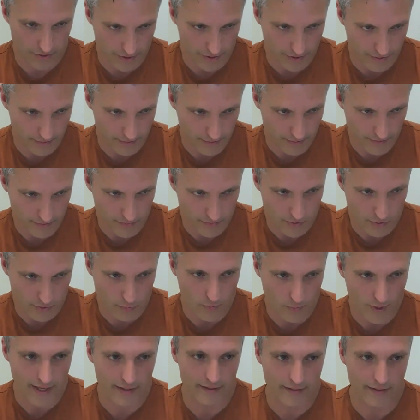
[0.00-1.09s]
the
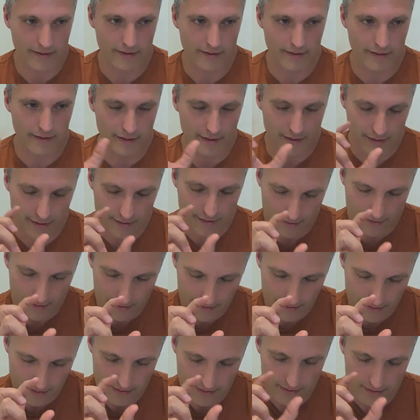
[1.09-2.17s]
way they
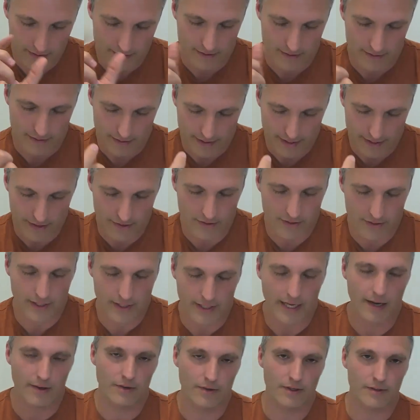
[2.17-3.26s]
inner and
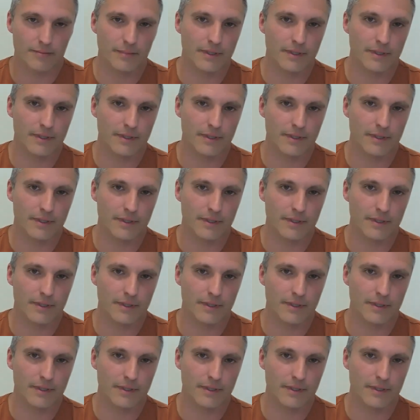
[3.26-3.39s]
outer